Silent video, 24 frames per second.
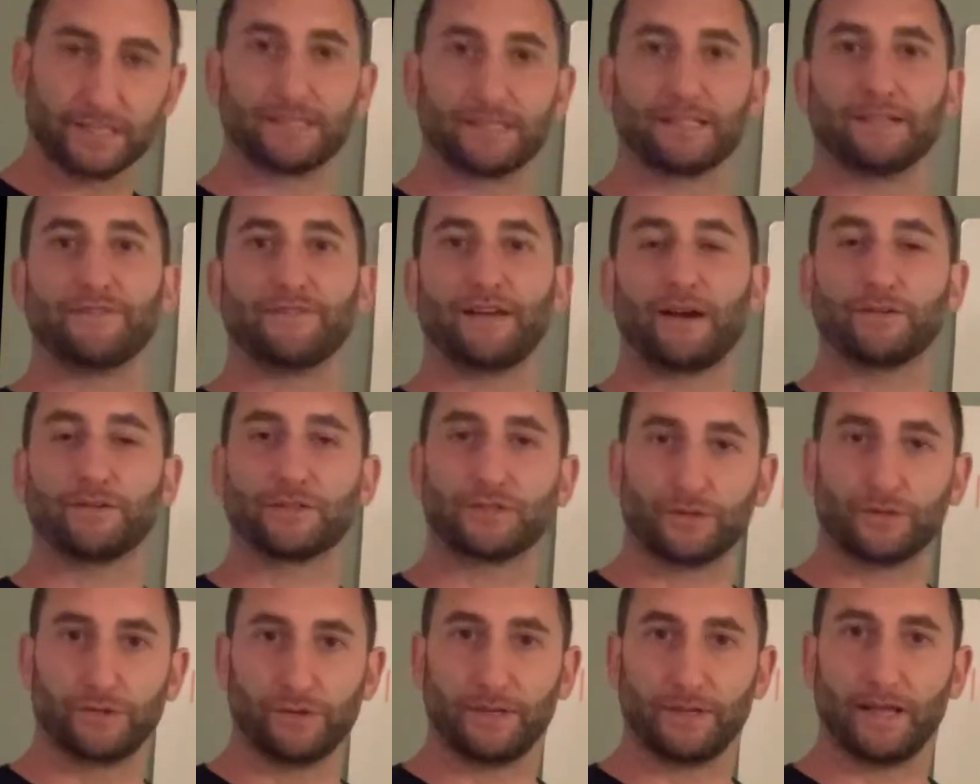And if that was
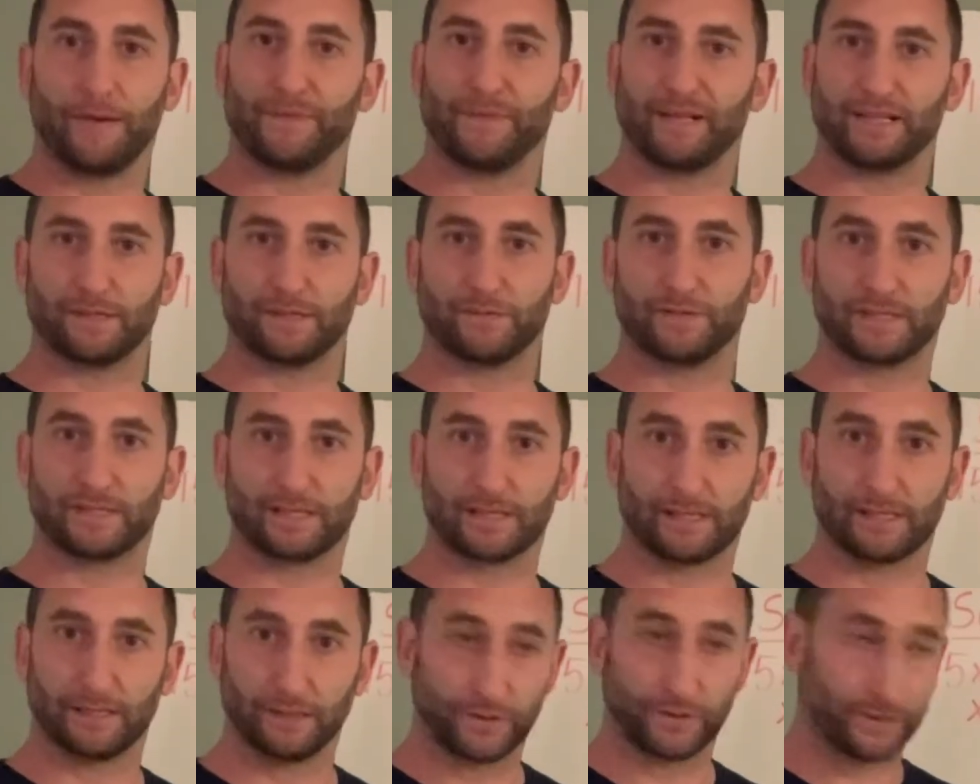true, that means it was the
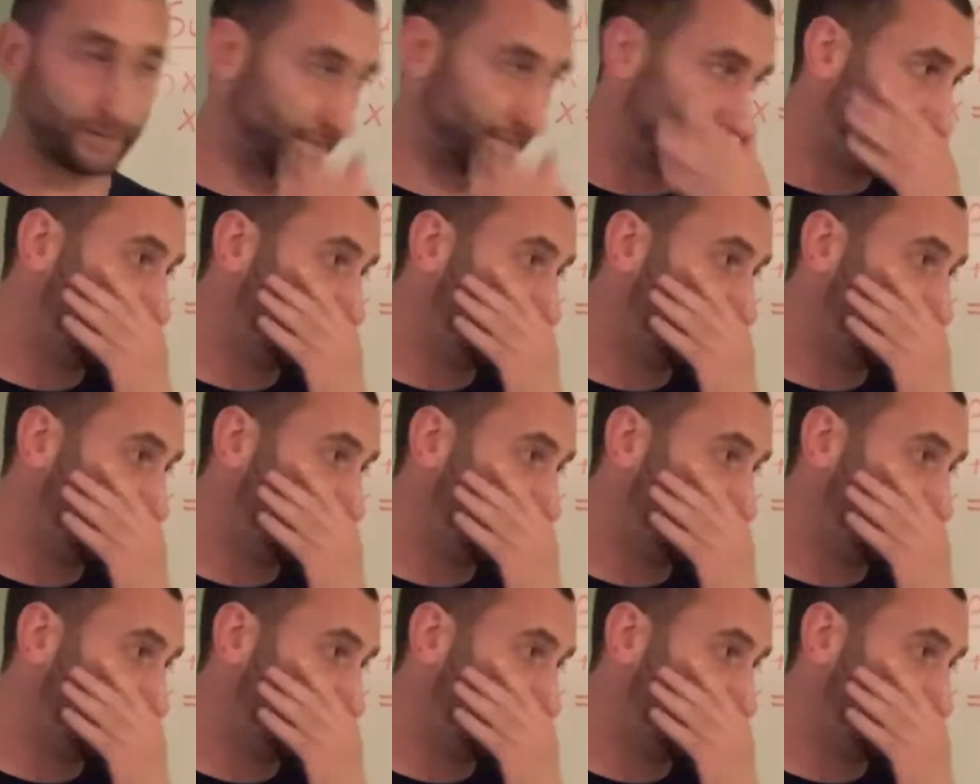solution.